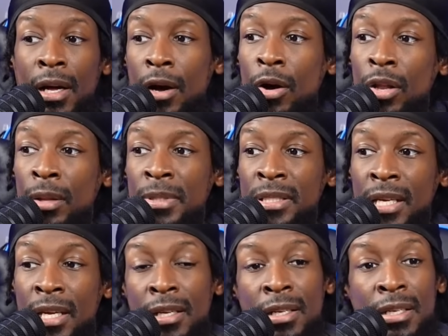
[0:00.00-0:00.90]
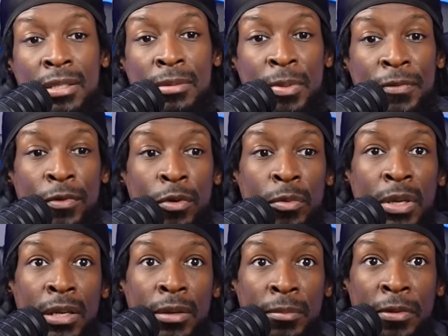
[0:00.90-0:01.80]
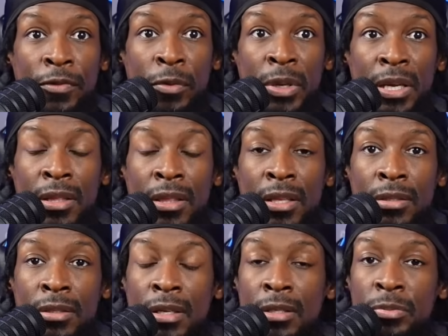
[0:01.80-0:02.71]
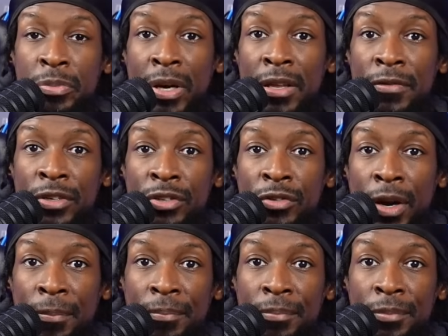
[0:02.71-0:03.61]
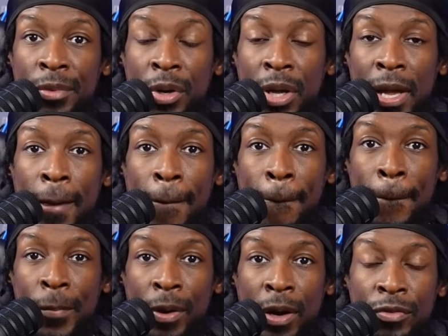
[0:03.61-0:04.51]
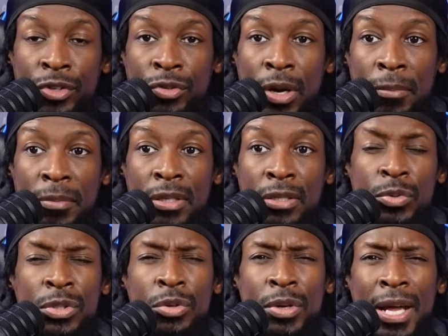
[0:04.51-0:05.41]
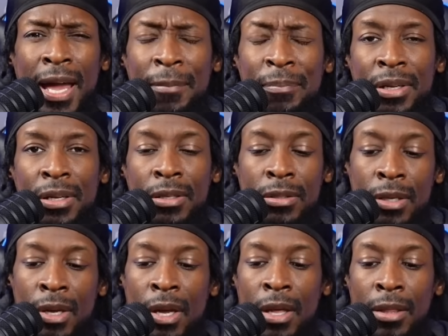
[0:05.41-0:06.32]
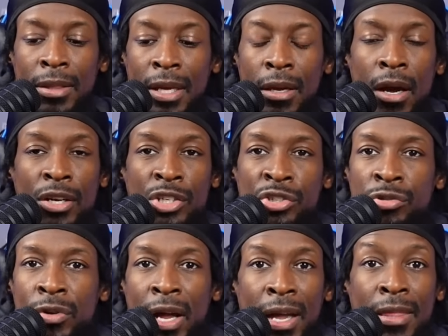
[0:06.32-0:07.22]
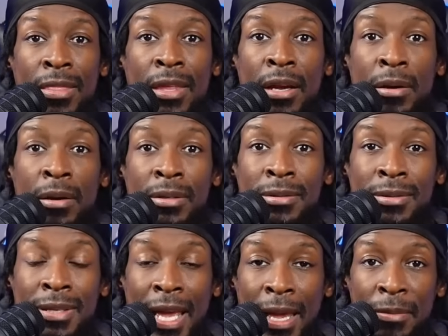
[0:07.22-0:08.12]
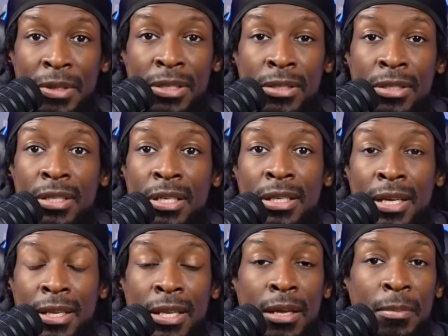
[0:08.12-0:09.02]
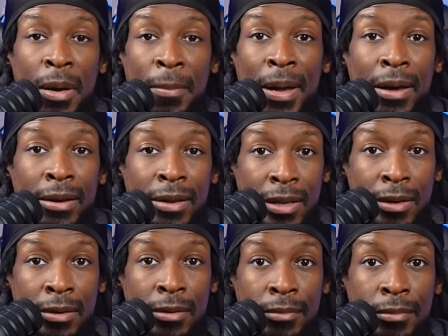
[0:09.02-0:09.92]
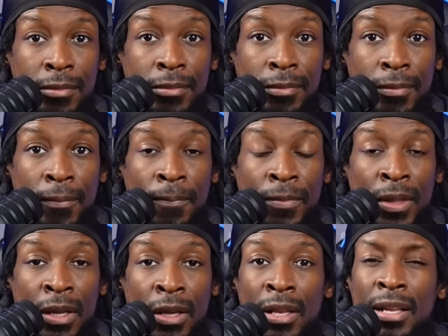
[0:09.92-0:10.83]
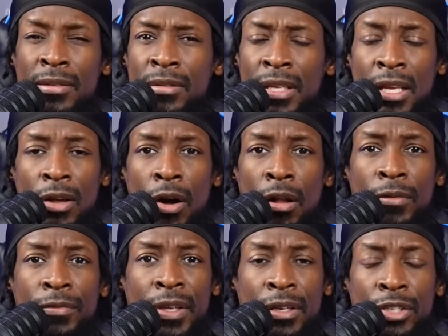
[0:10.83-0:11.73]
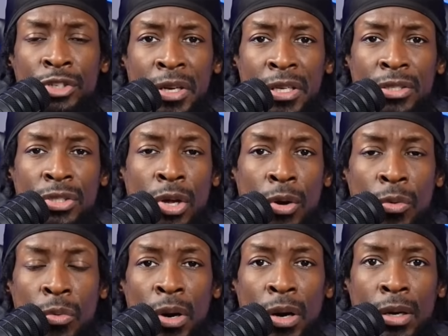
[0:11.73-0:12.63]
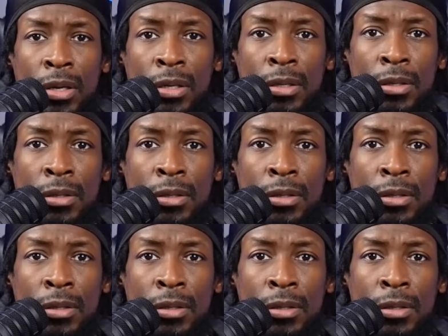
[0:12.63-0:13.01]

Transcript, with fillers: All I'm gonna say to this before we before we end this is pray for Trump. Okay, pray for Trump because what's gonna happen is they are trying their damnness to get him up out of here. Let's say all of their tricks don't work.